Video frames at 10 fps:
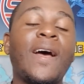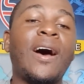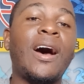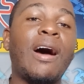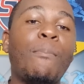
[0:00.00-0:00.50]

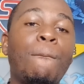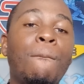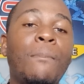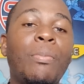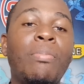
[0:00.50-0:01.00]
um,
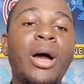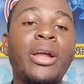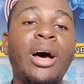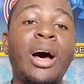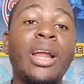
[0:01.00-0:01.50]

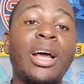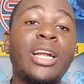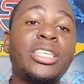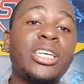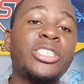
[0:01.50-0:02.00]
Bonner and,
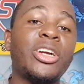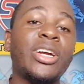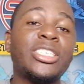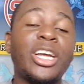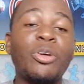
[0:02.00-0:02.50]
and
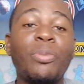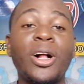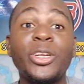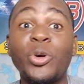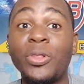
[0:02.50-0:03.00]
Tagenarine
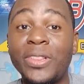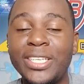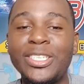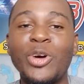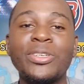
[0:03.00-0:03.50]
Chanderpaul know
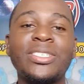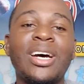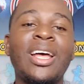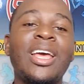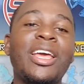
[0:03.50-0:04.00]
this youngster,